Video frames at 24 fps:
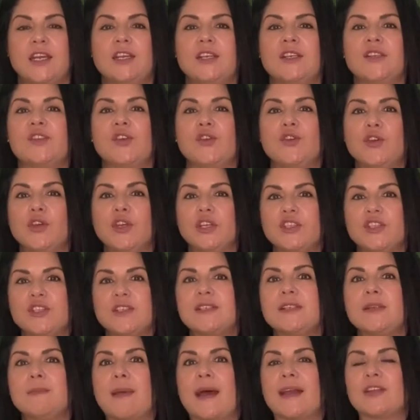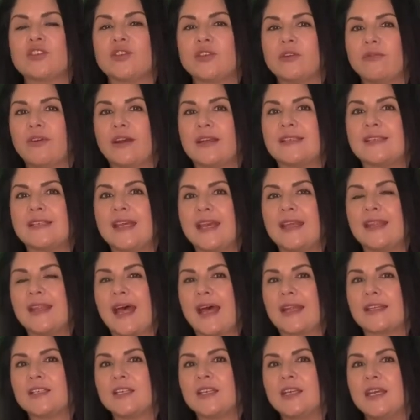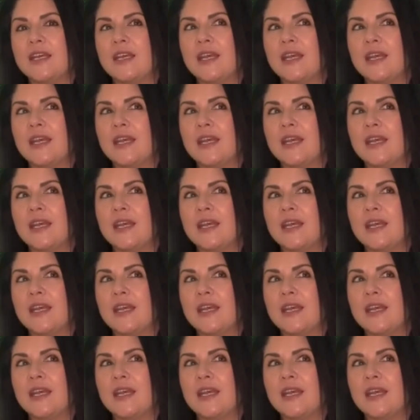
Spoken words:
So you can just imagine, if I say that